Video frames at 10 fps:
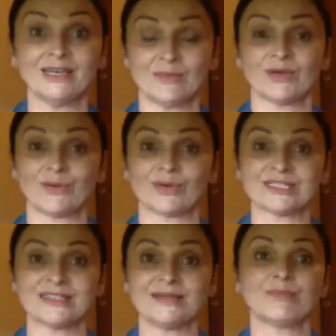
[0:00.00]

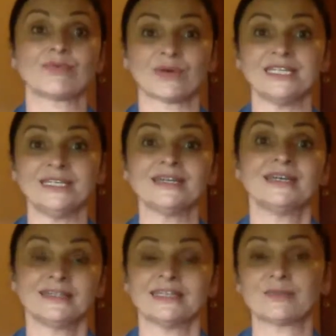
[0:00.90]
Because they bring
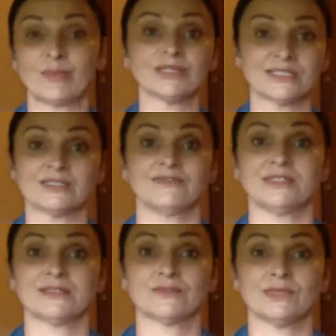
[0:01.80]
that
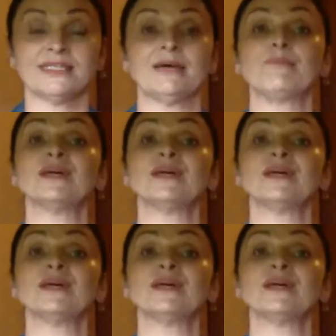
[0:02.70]
positivism with them,